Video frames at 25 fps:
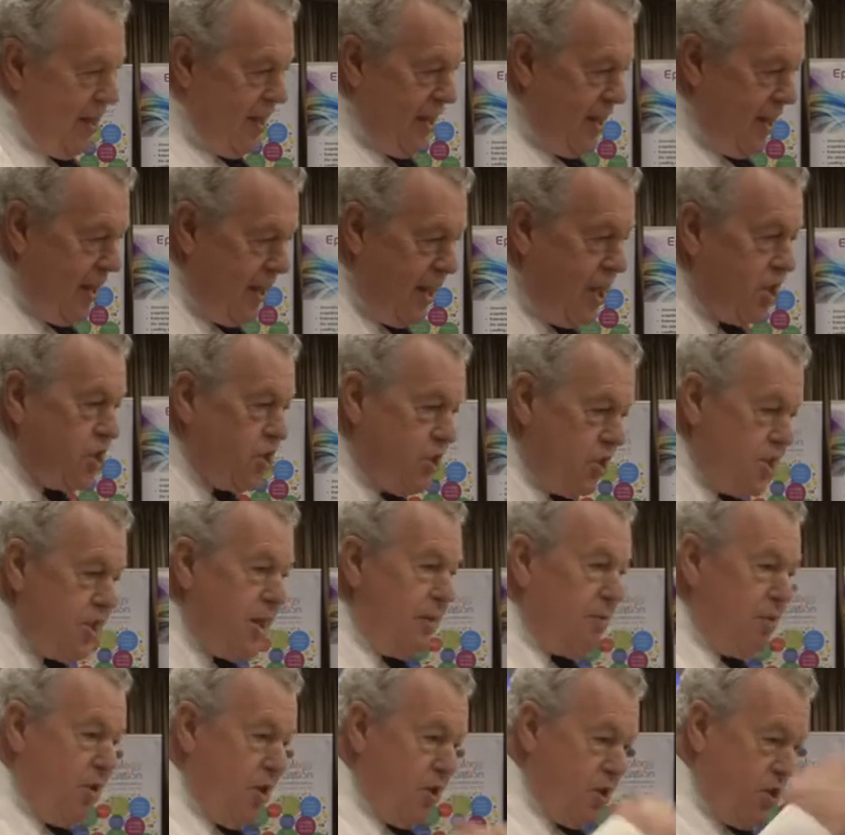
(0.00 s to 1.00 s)
that's your
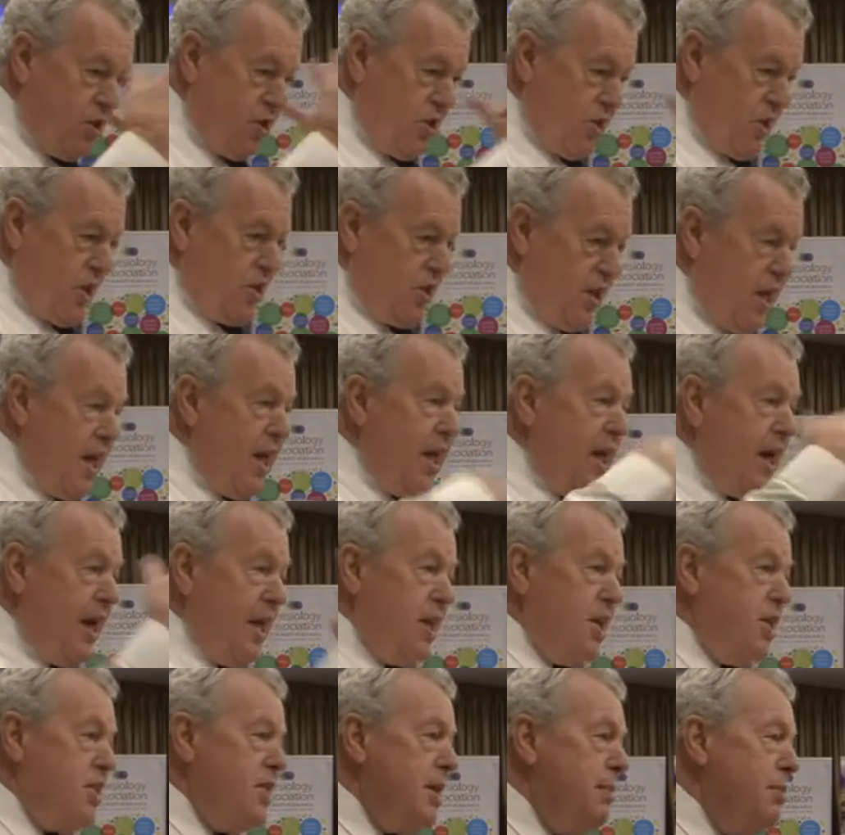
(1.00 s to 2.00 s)
subconscious. And
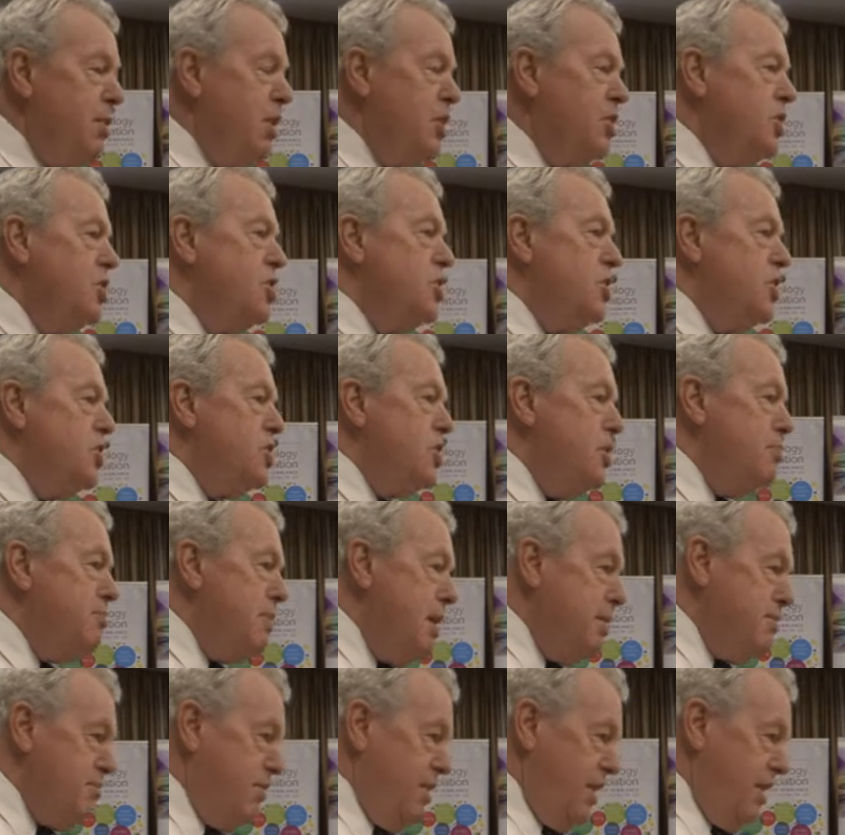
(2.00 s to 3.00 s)
your subconscious is your
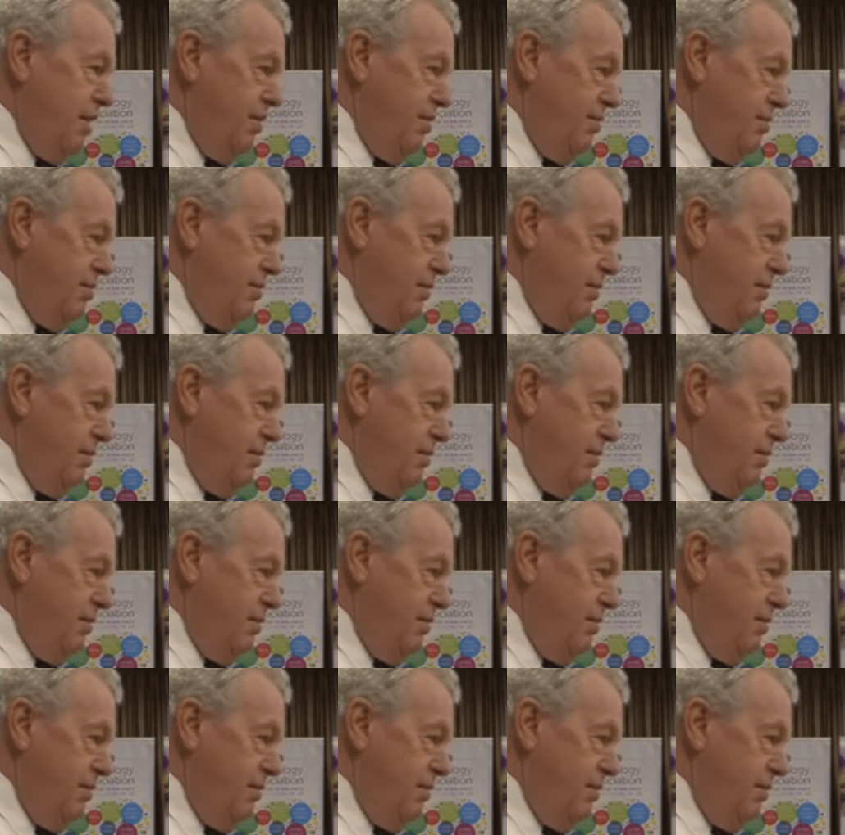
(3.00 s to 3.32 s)
memory.